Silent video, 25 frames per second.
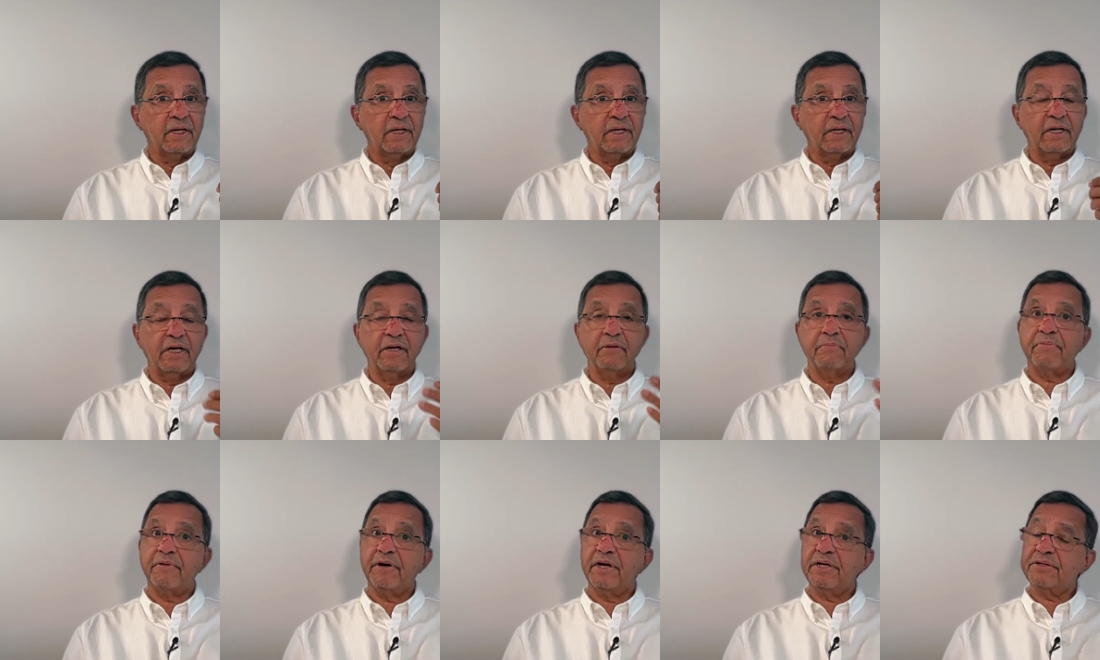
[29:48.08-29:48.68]

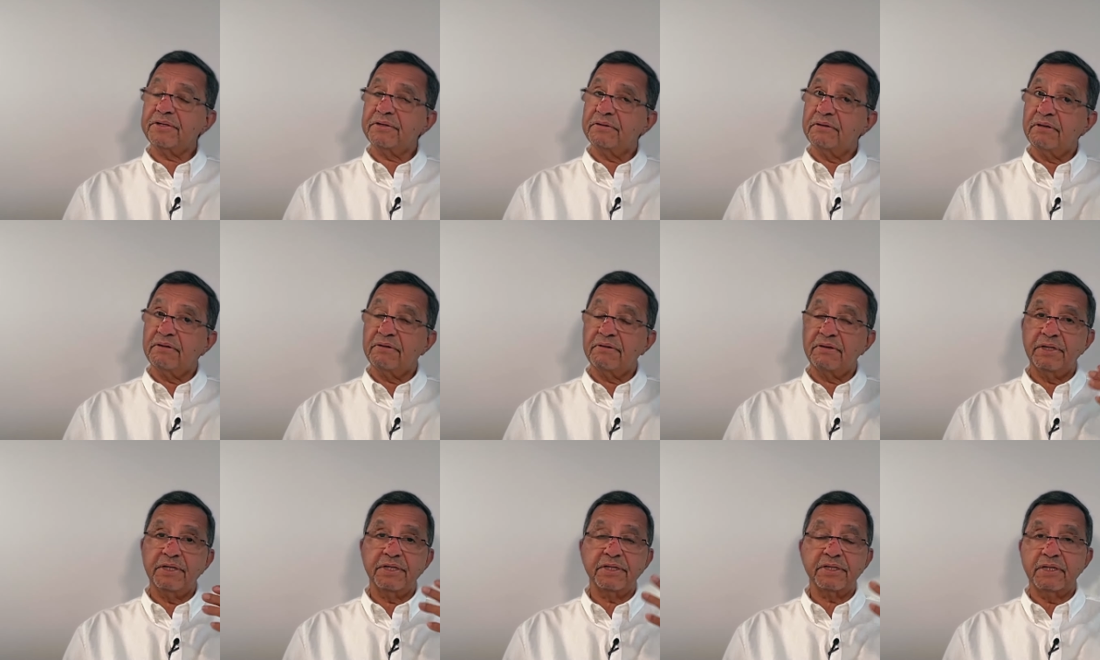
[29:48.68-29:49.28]
Depression
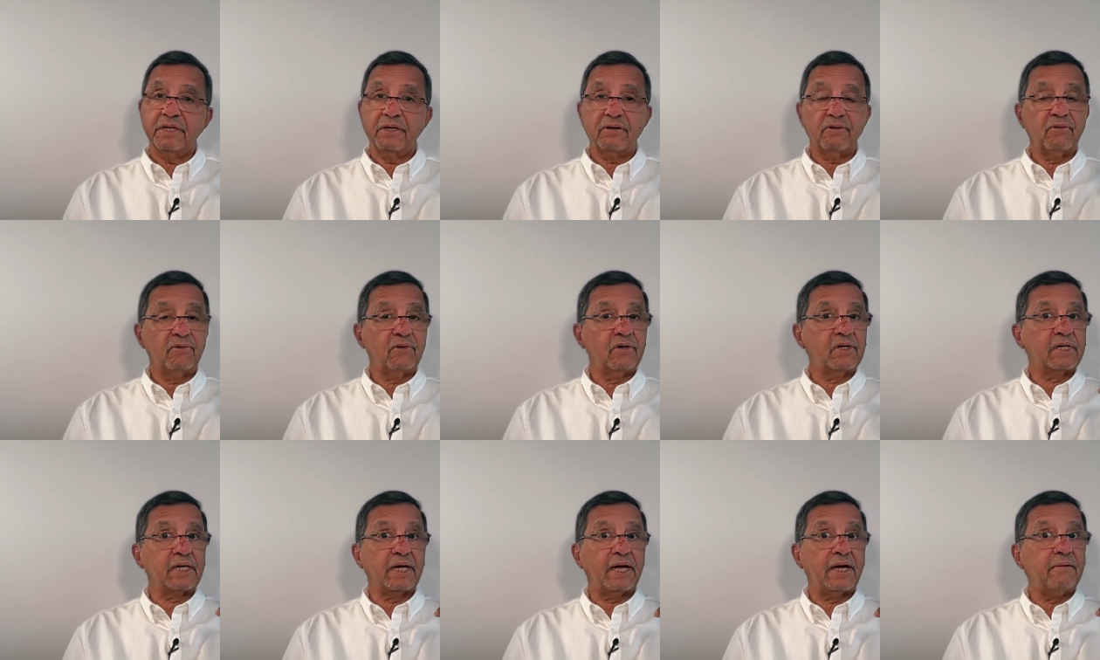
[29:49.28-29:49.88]
reached an
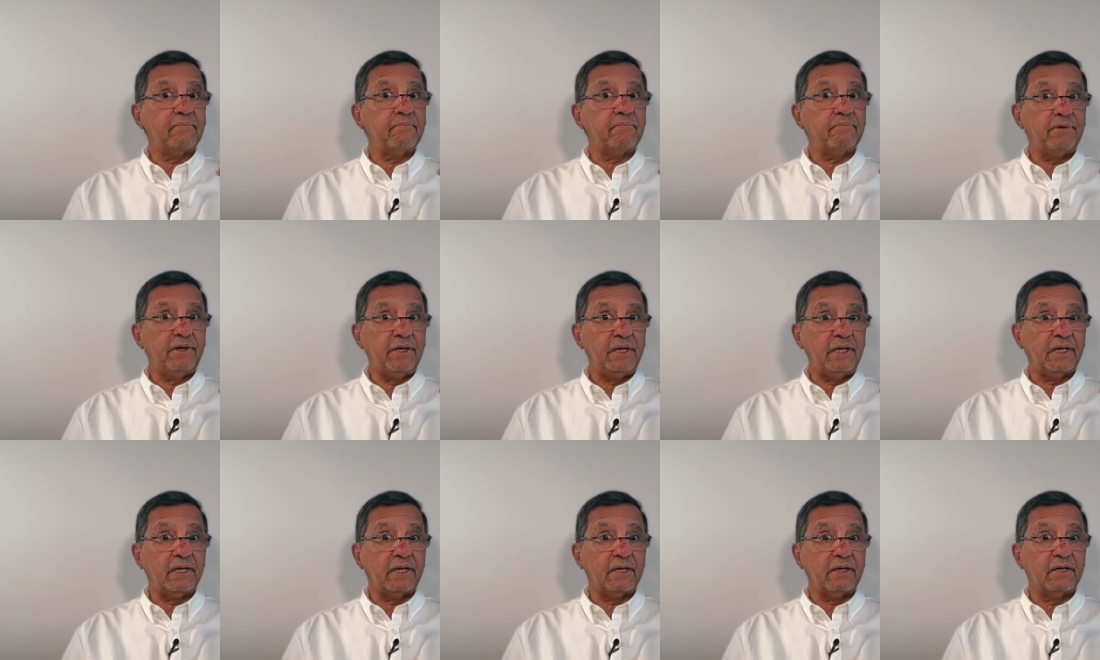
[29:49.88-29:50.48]
all-time
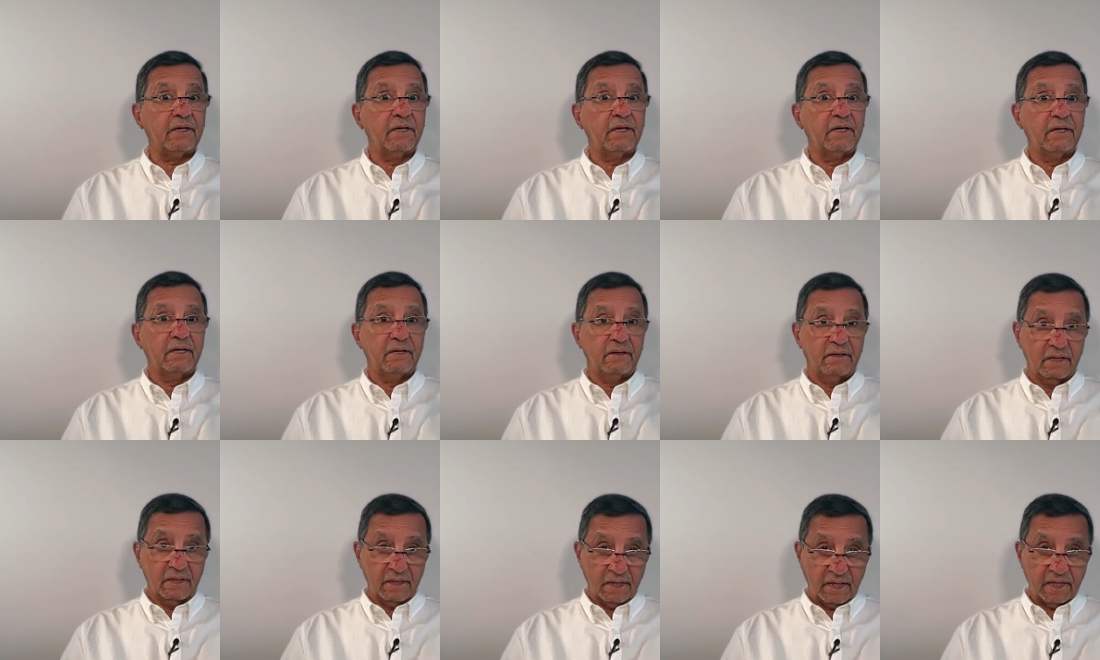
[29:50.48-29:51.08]
peak,
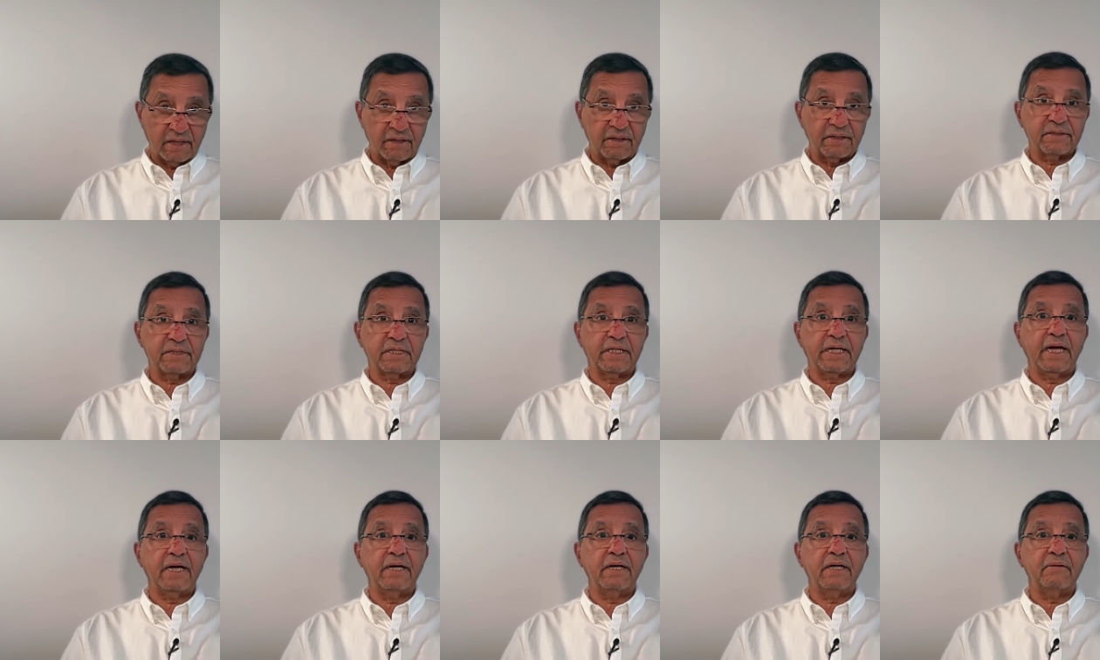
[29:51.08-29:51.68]

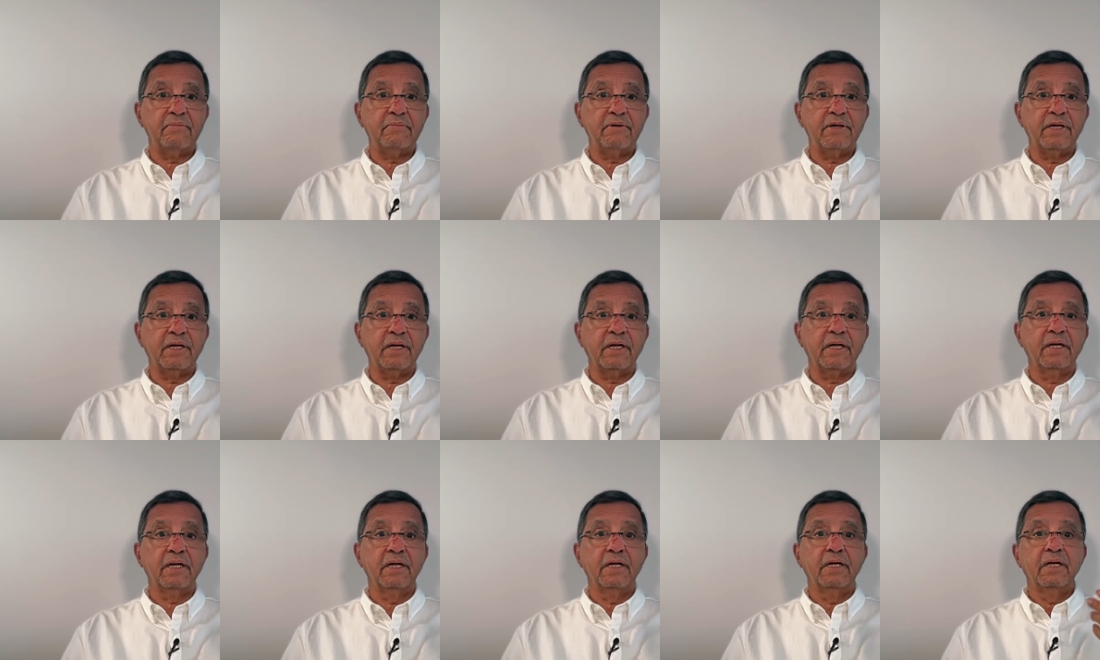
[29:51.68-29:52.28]

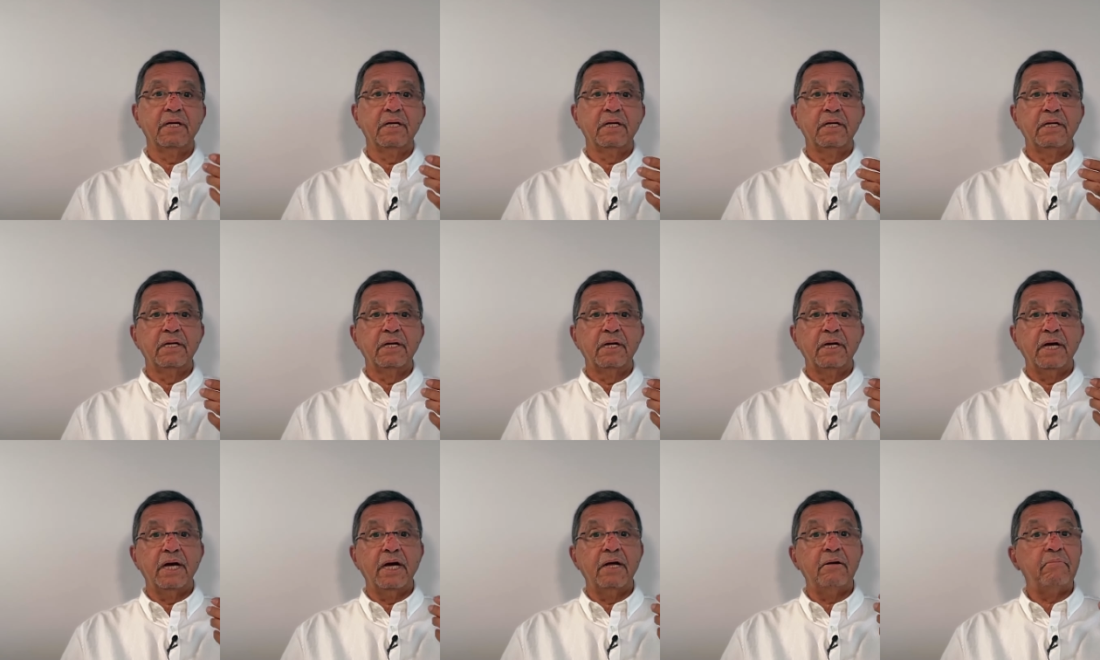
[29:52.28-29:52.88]
understandably,
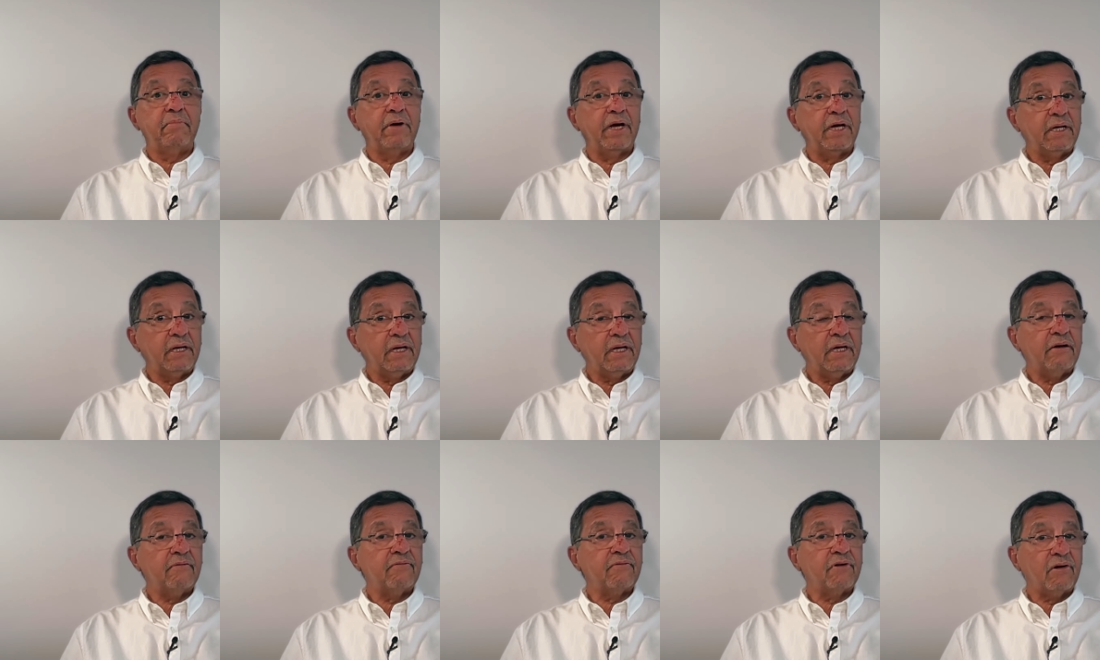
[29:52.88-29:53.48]
and
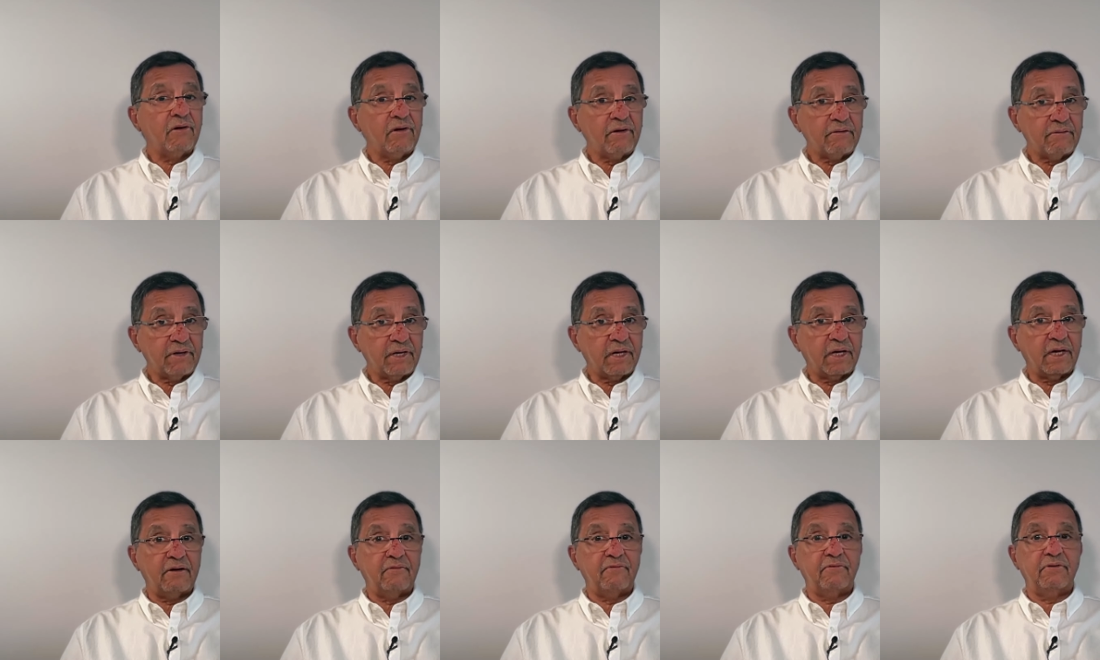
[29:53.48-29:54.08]
many have not
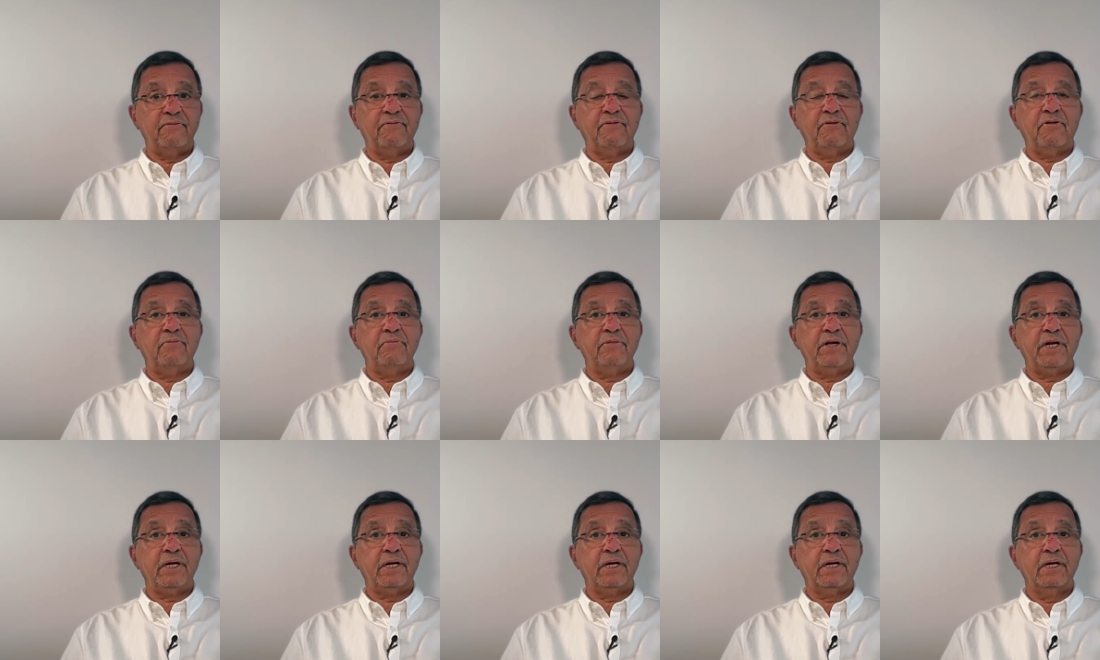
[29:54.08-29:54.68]
recovered from
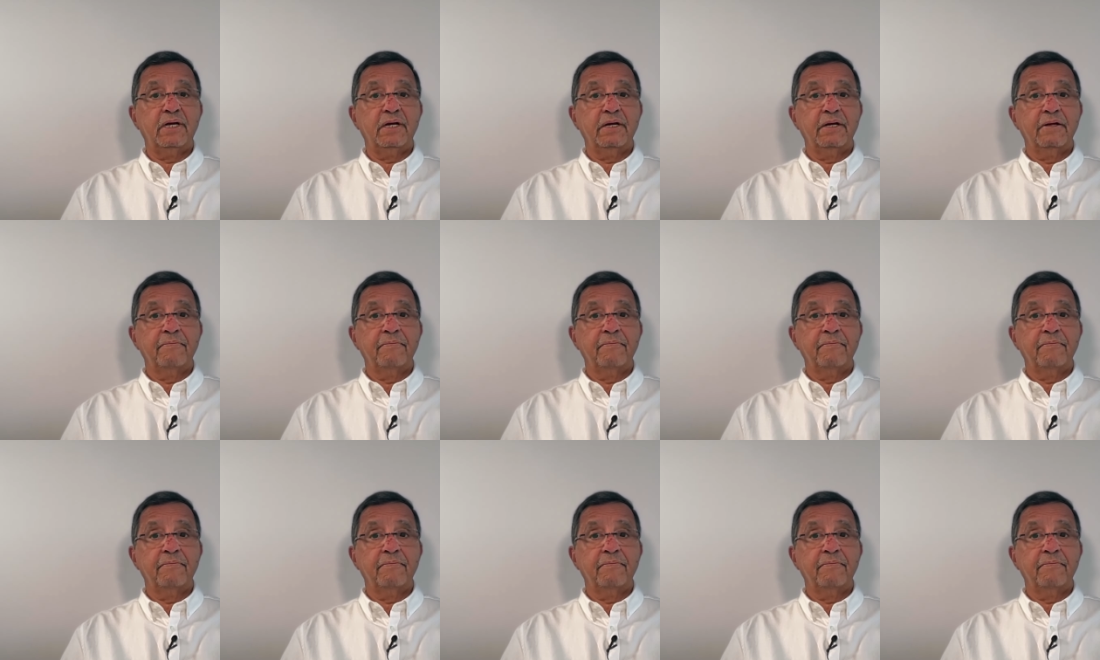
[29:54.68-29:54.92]
it.